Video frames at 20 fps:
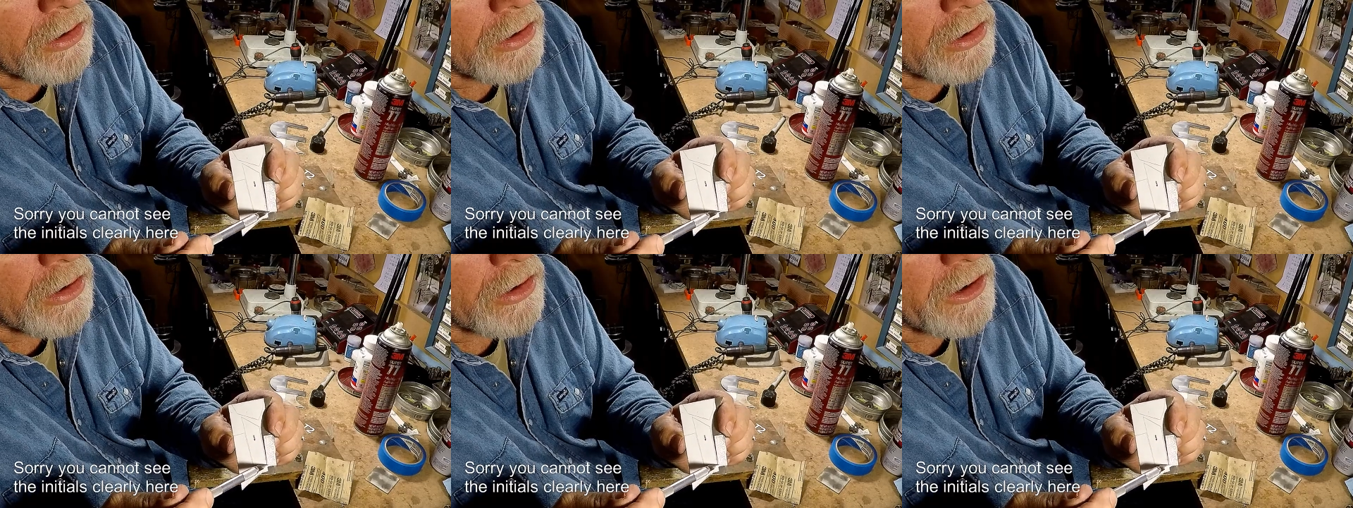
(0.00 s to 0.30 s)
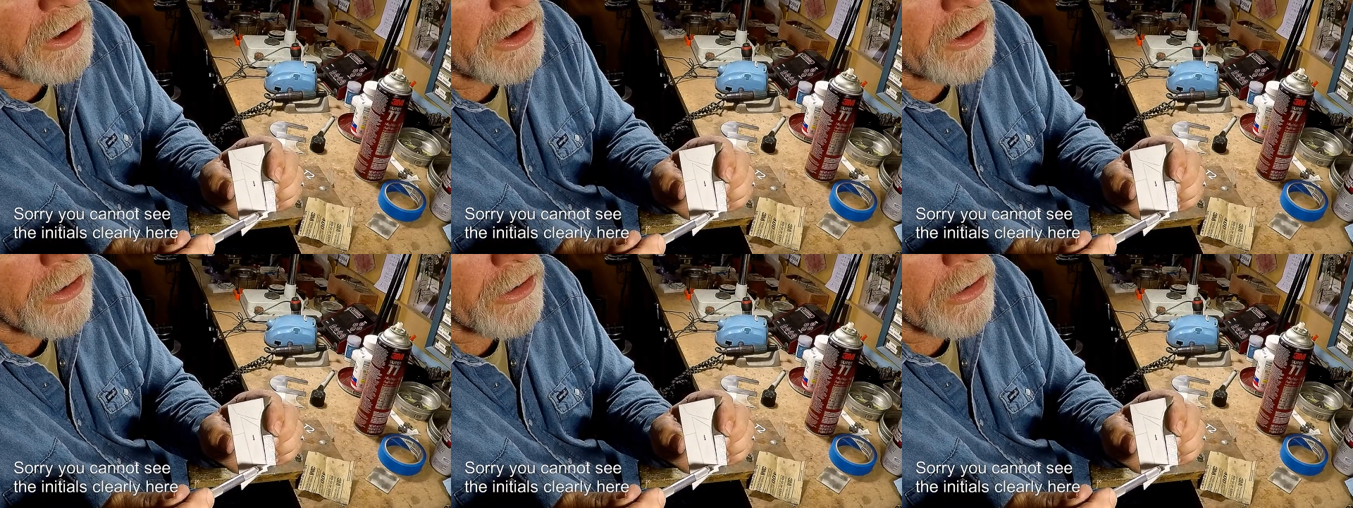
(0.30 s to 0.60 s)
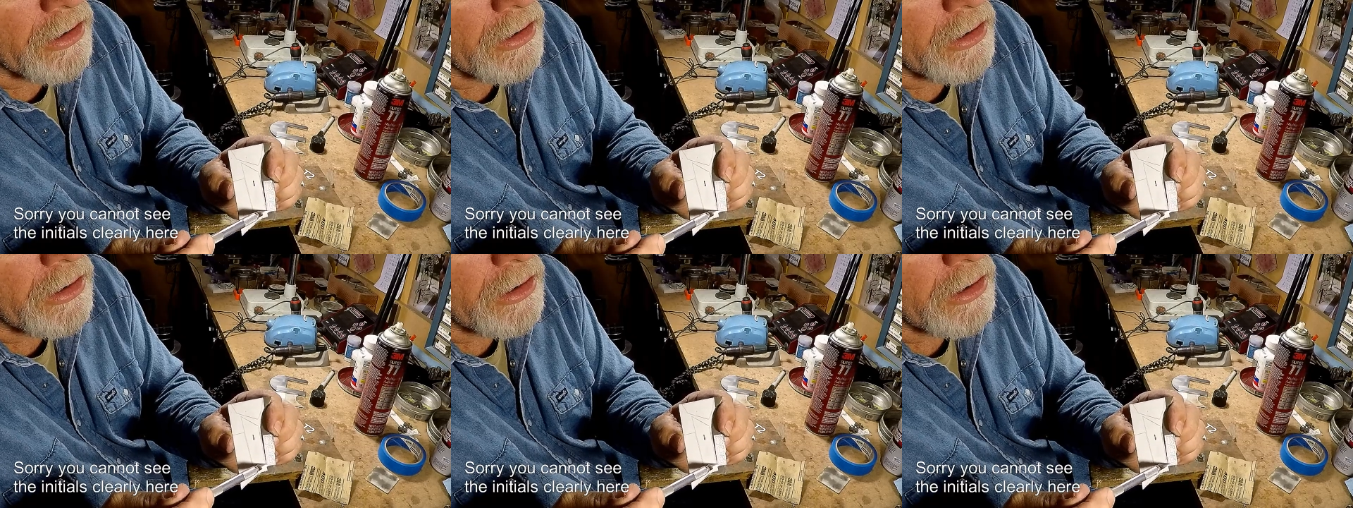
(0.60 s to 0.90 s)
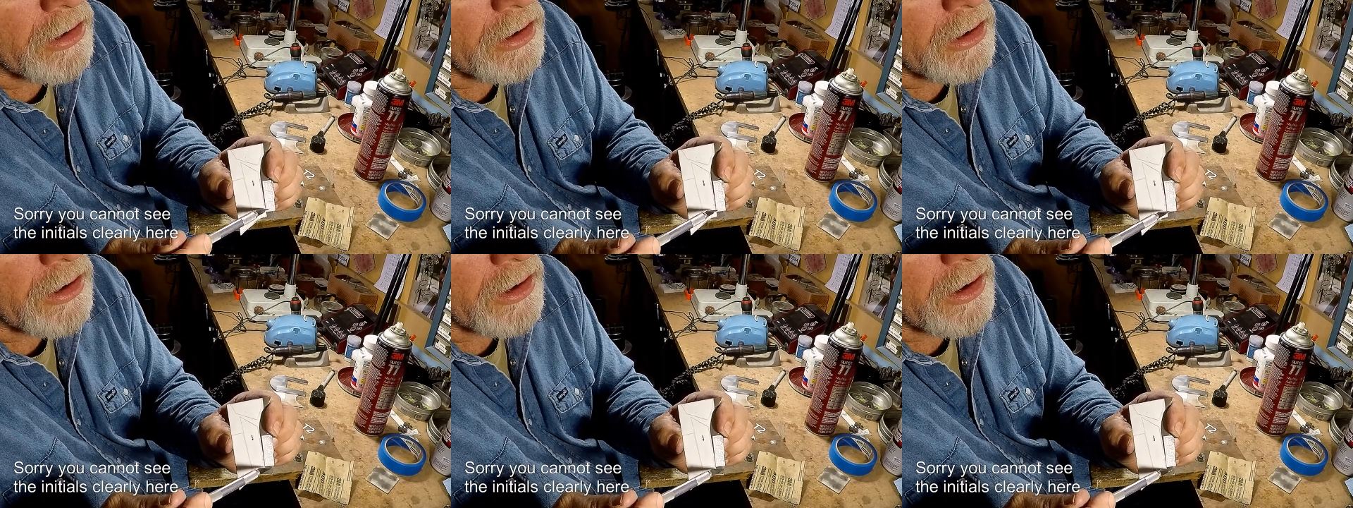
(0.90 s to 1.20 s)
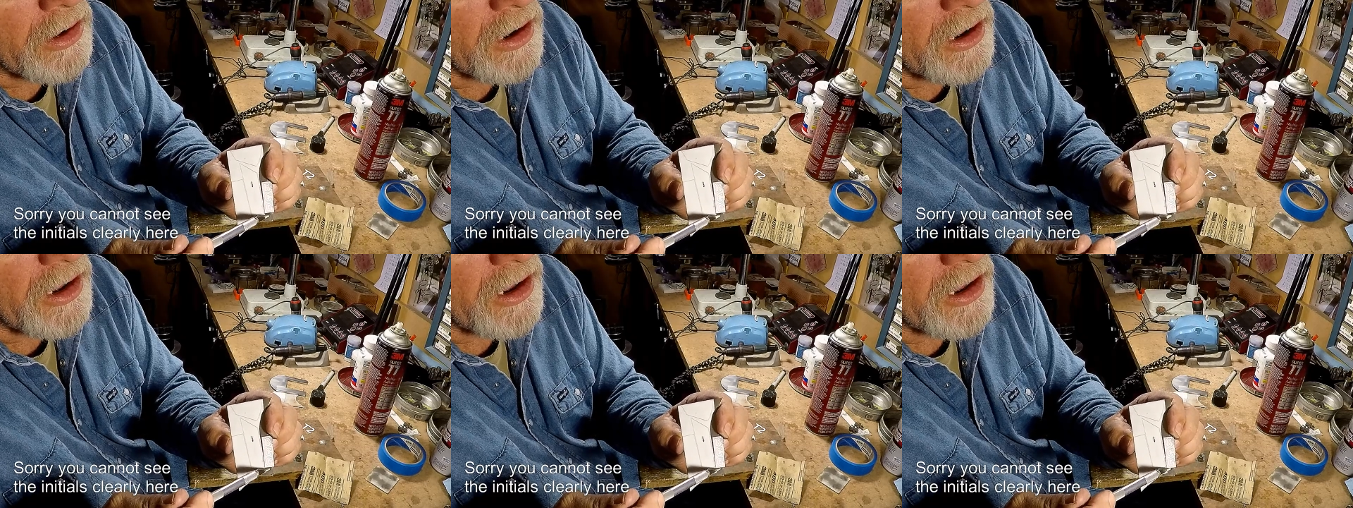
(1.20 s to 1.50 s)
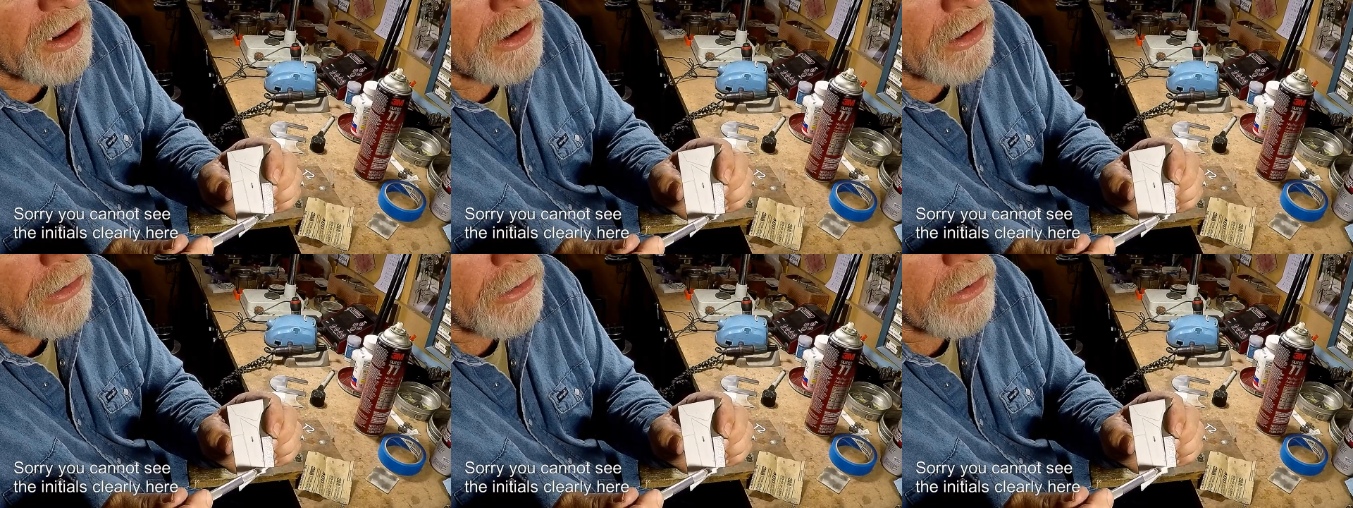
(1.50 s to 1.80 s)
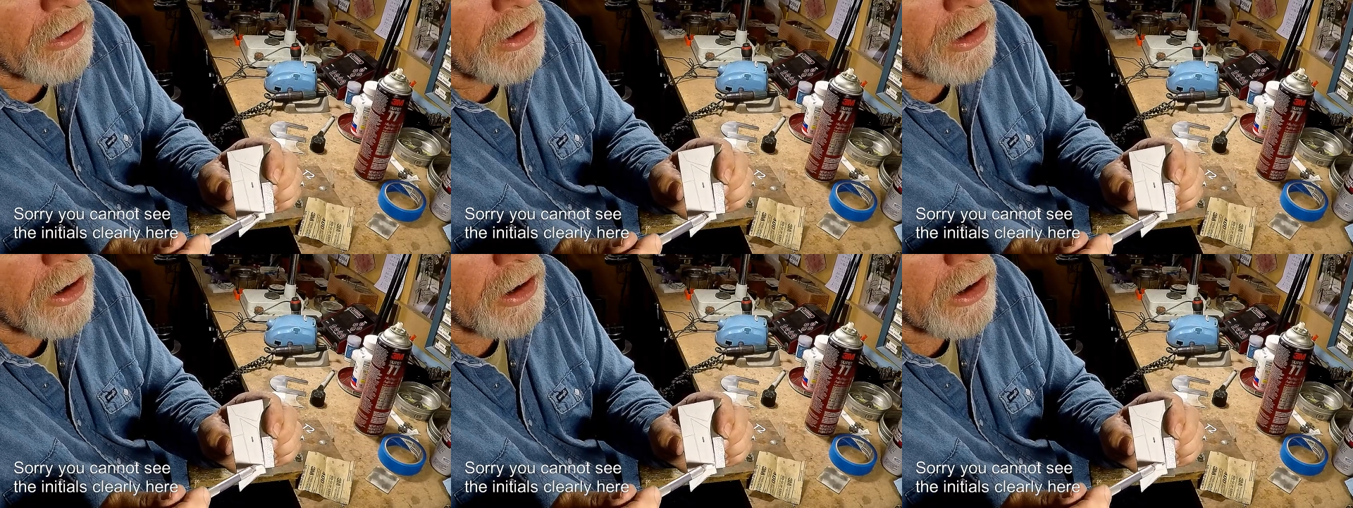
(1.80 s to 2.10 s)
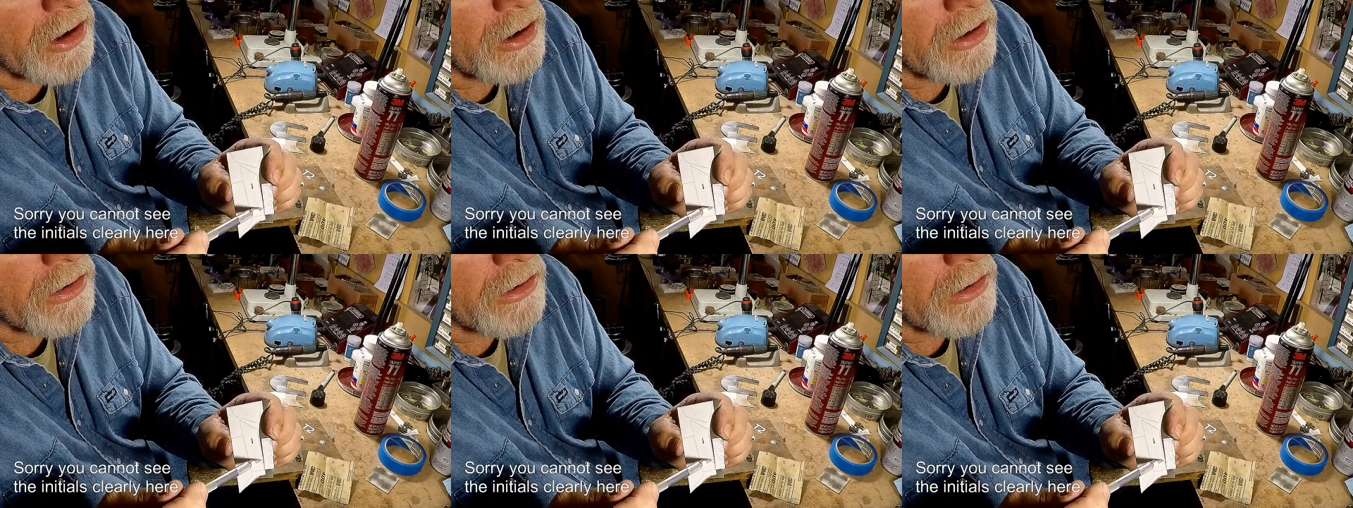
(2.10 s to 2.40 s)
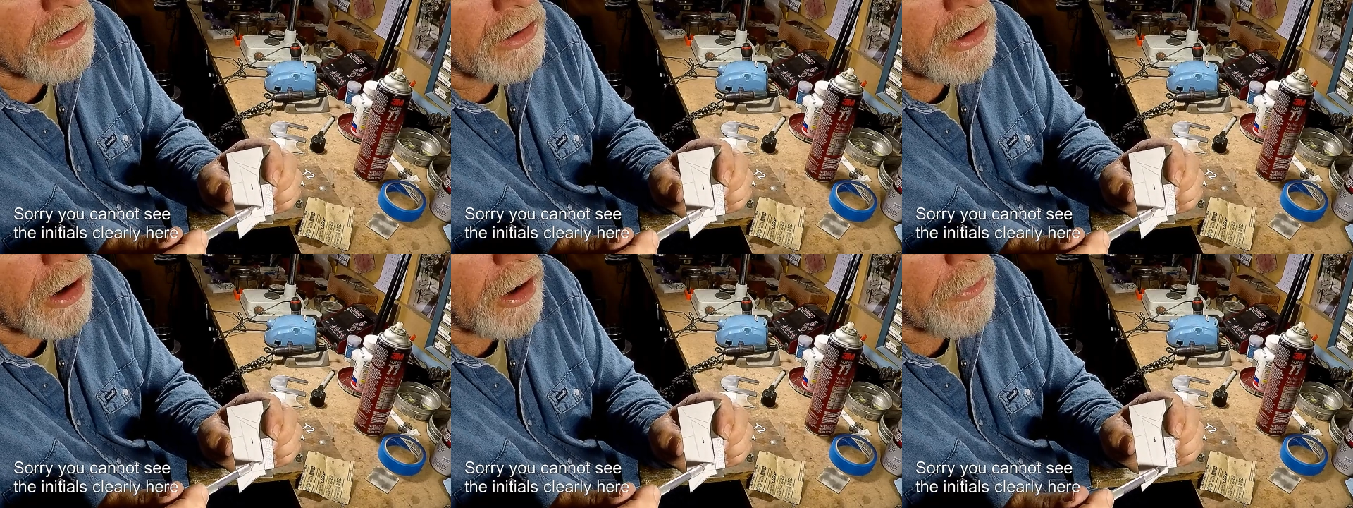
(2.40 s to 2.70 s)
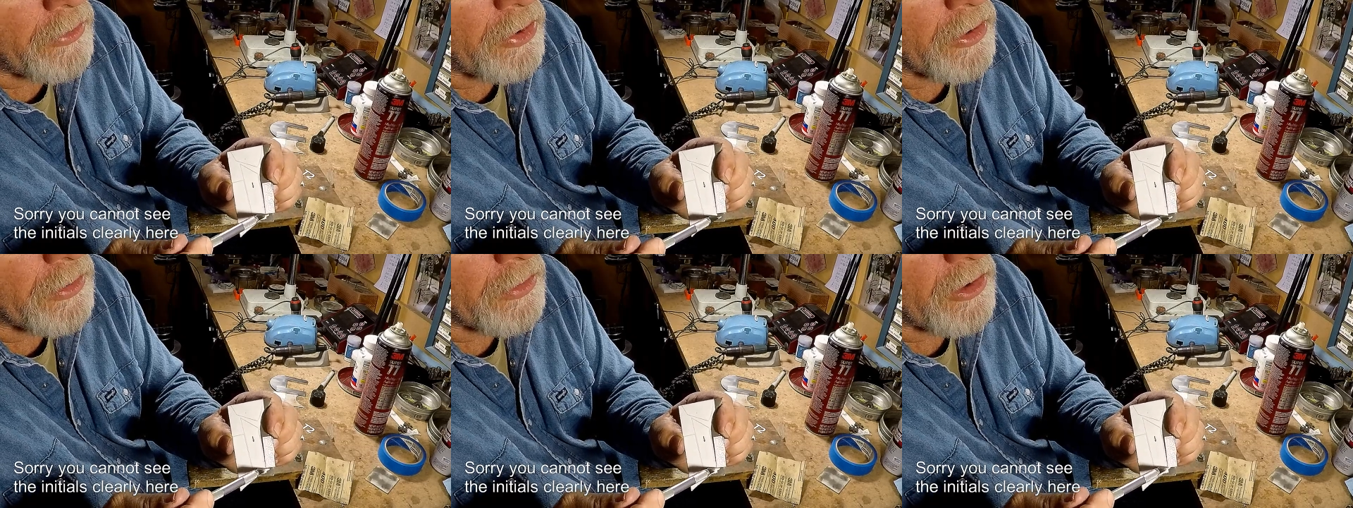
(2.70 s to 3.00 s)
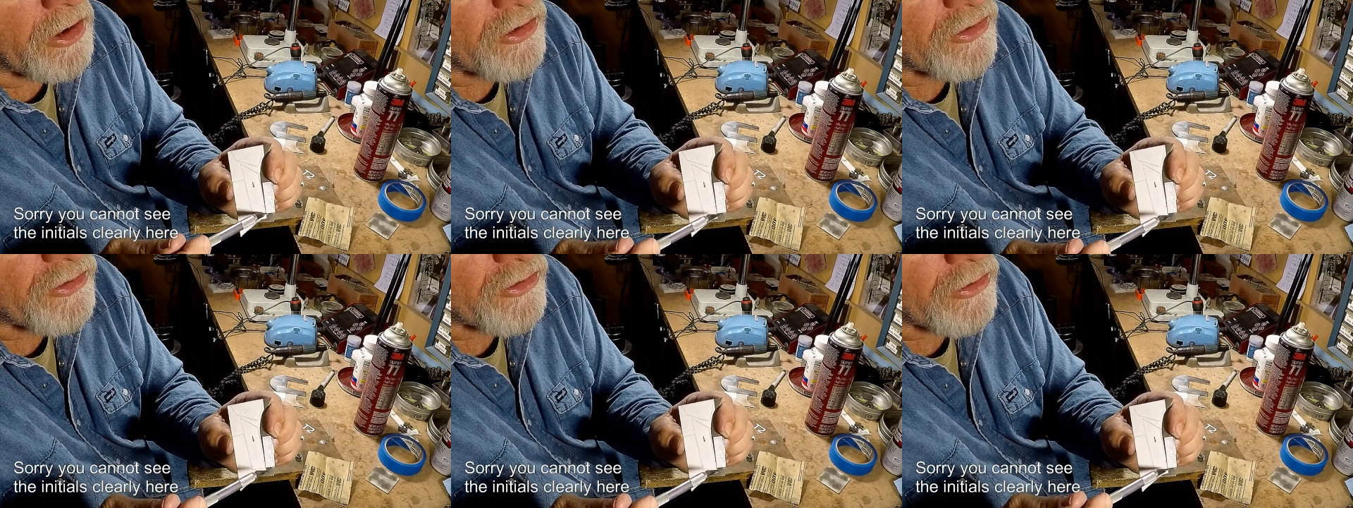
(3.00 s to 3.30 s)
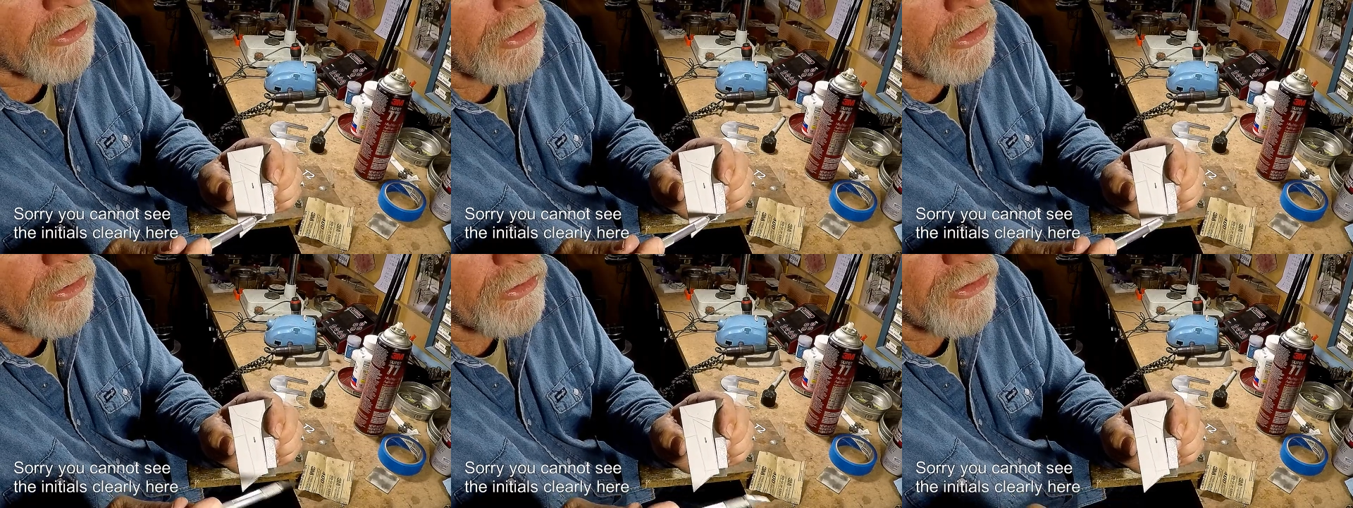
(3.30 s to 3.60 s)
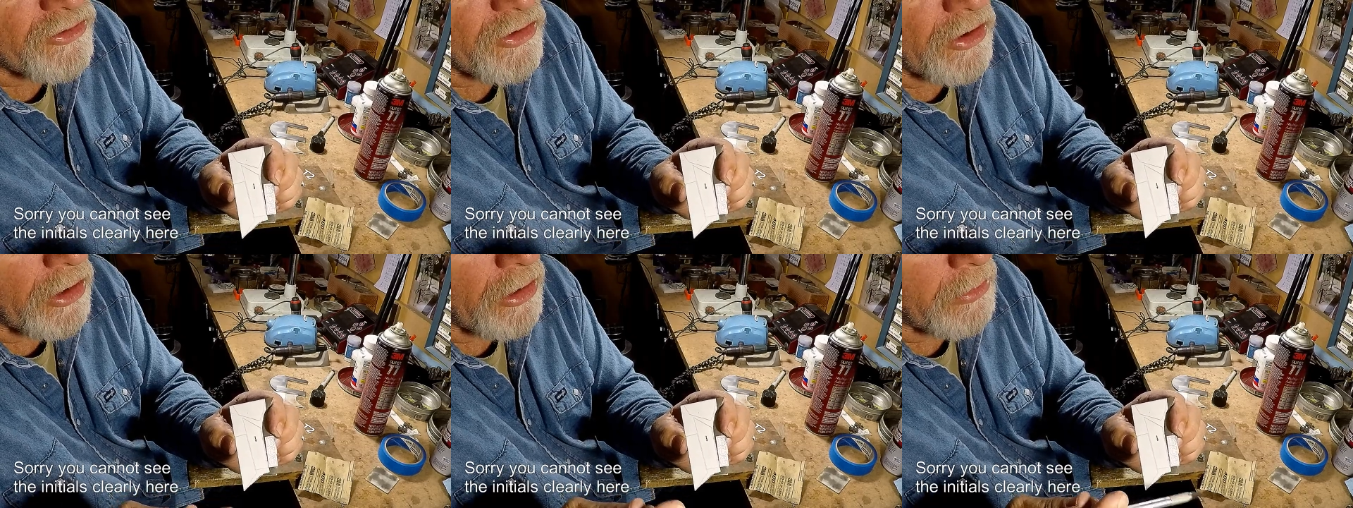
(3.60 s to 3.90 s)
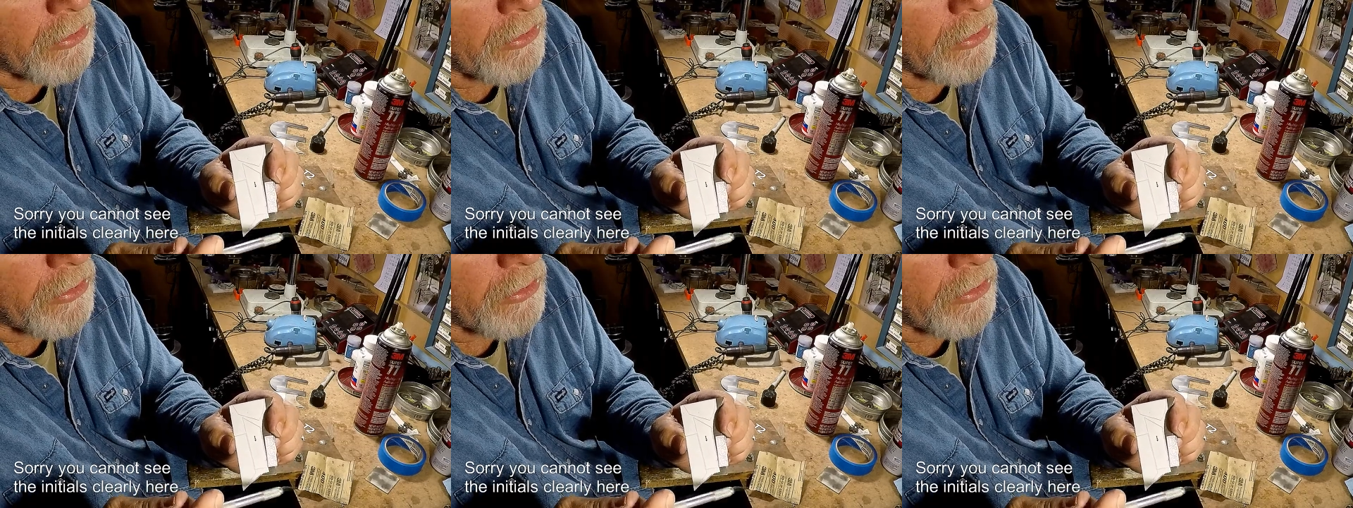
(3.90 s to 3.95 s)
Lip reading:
No face is visible, so there are no lips to read.